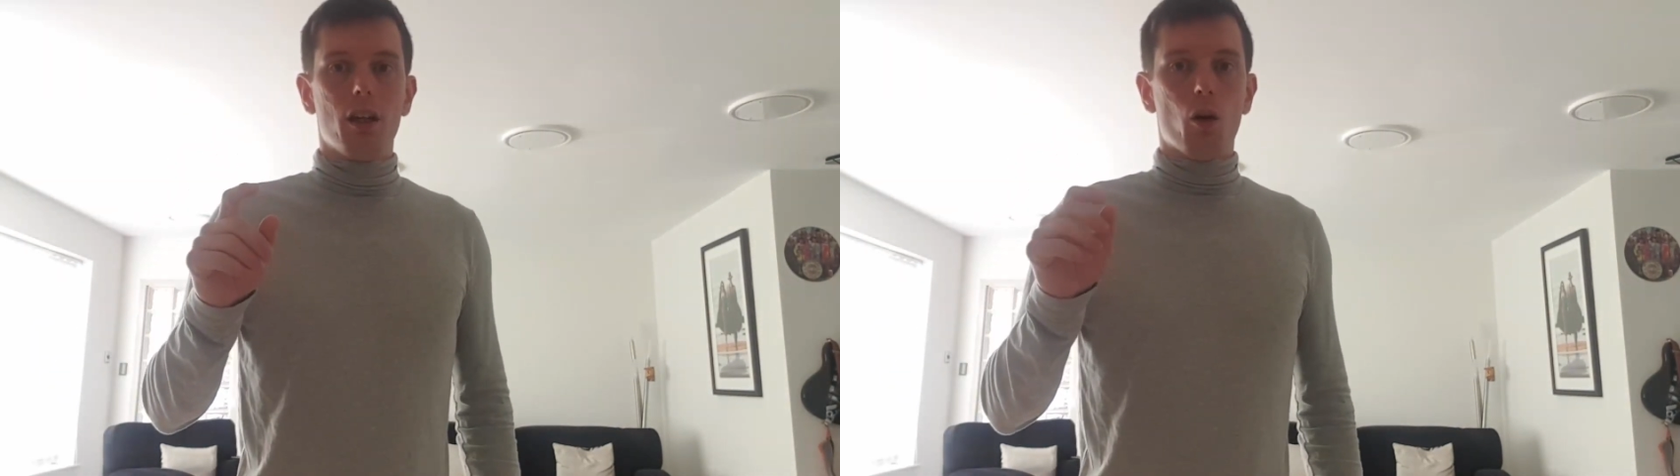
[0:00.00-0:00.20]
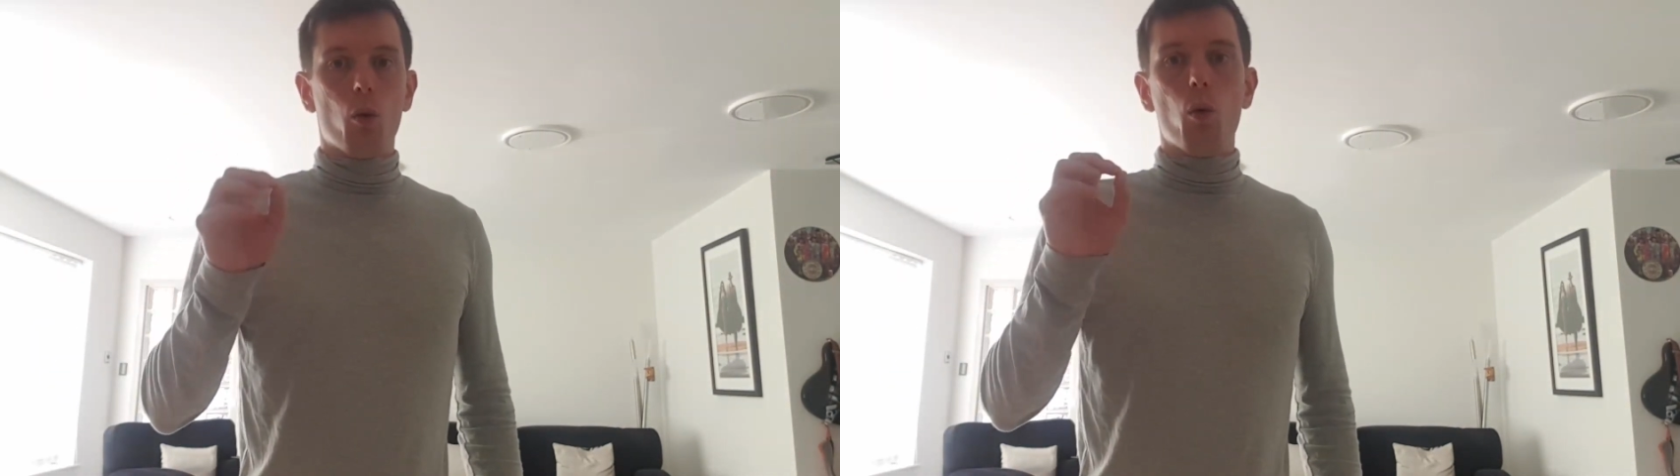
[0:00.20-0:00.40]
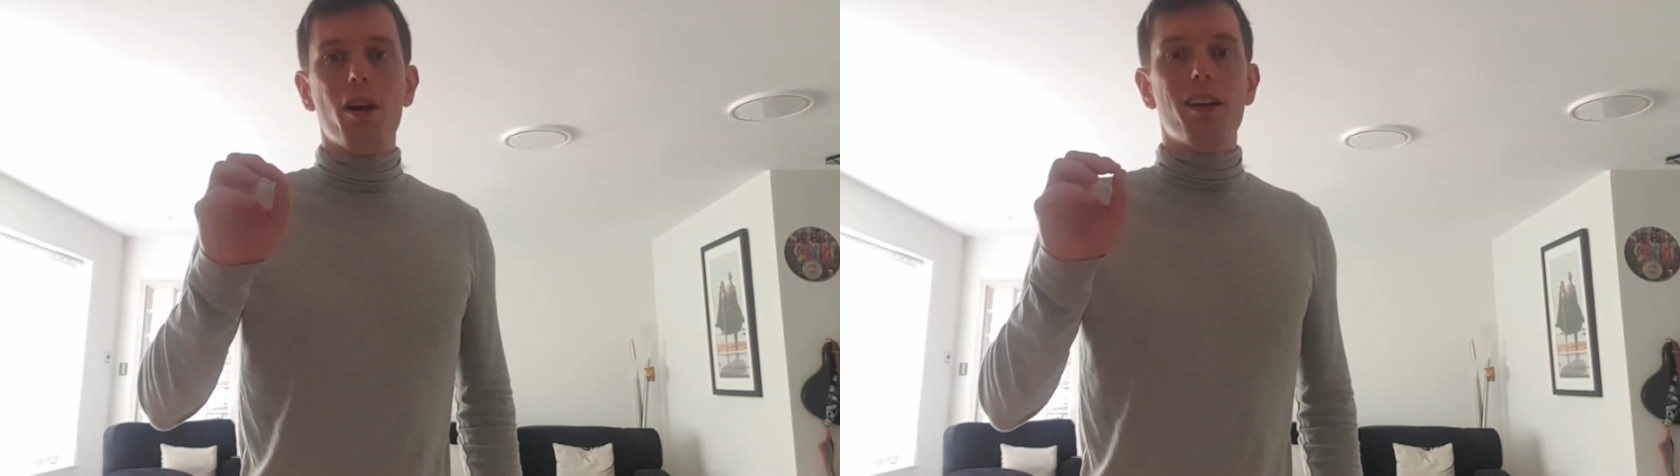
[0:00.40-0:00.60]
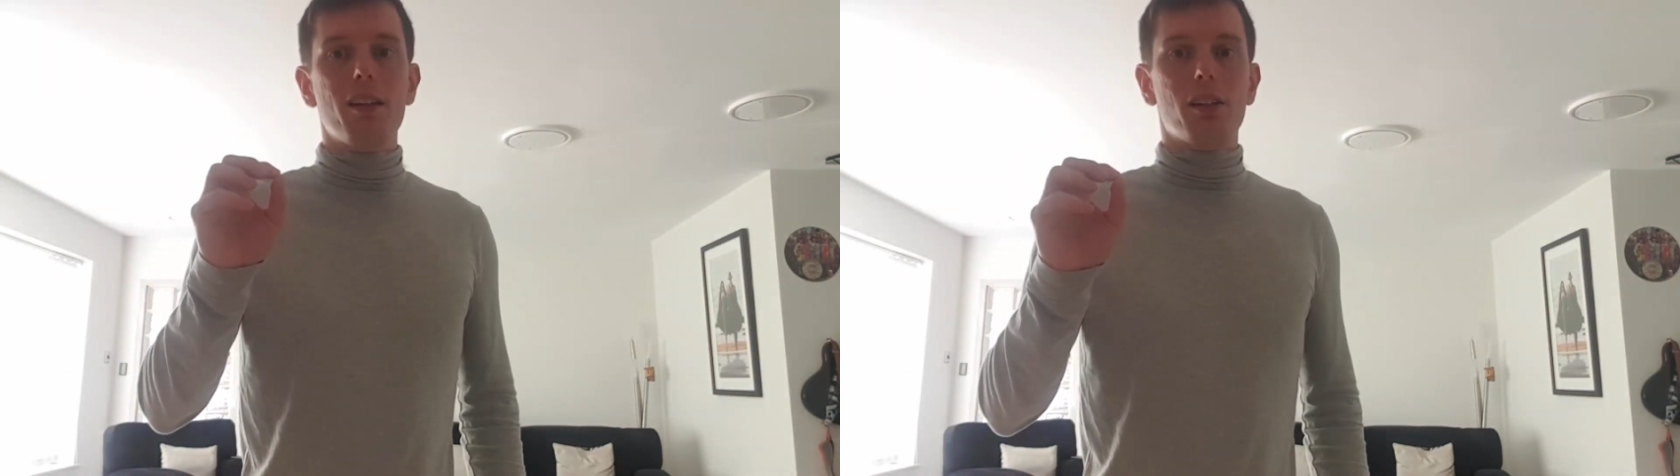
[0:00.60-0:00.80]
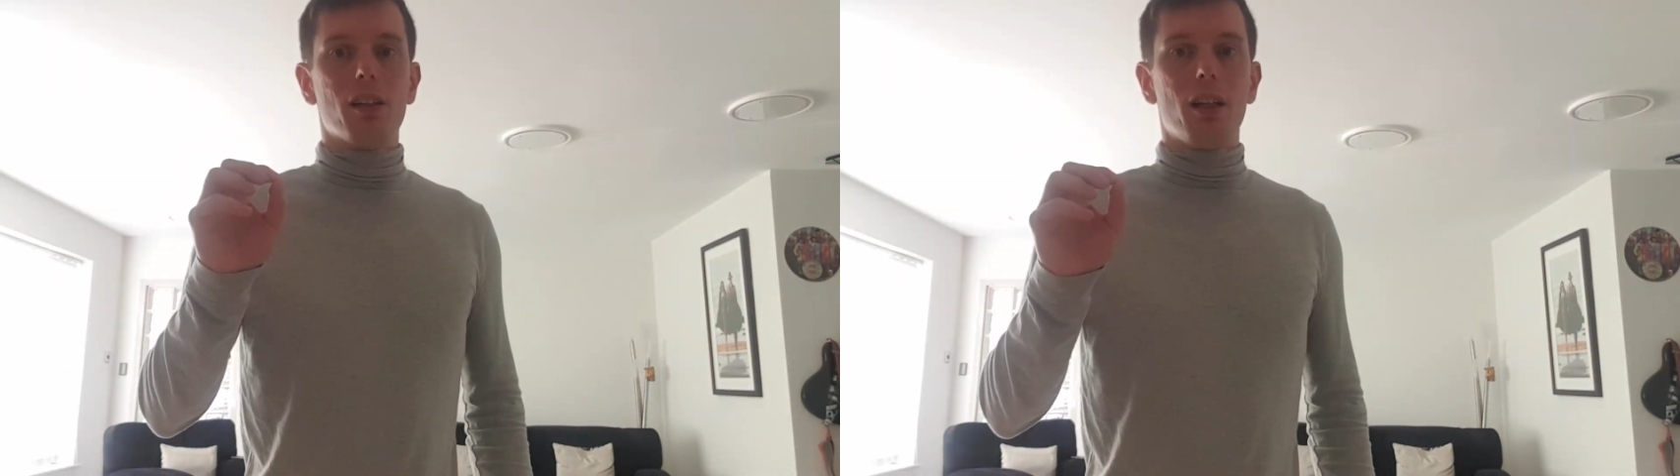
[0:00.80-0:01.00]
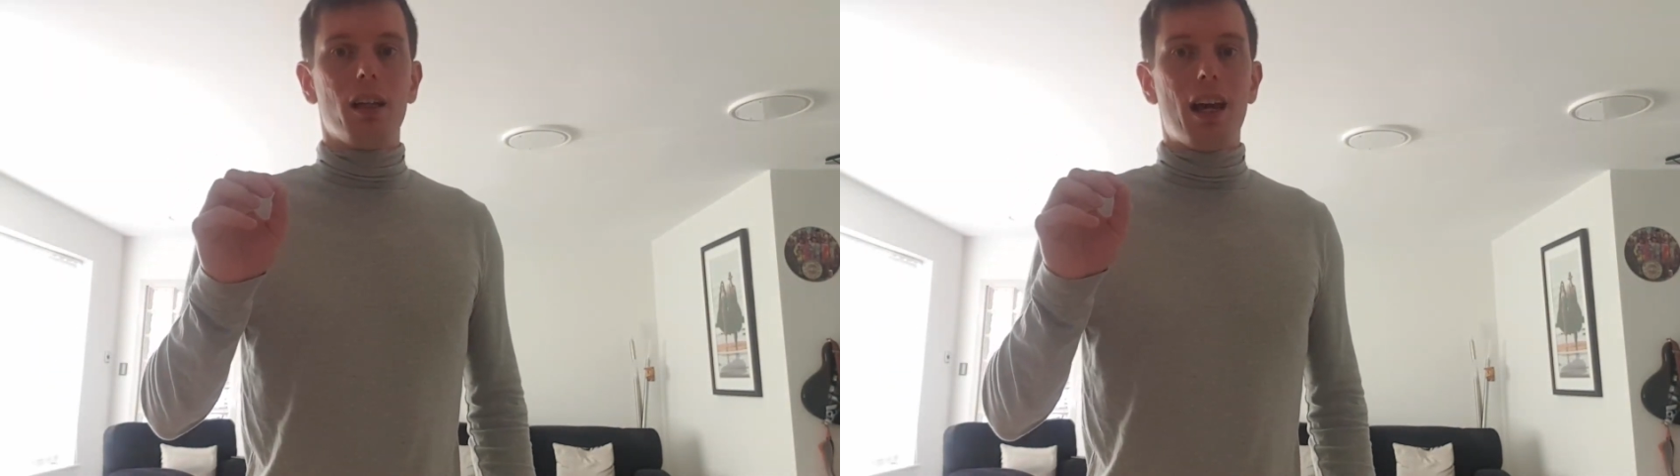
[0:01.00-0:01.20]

or one initially.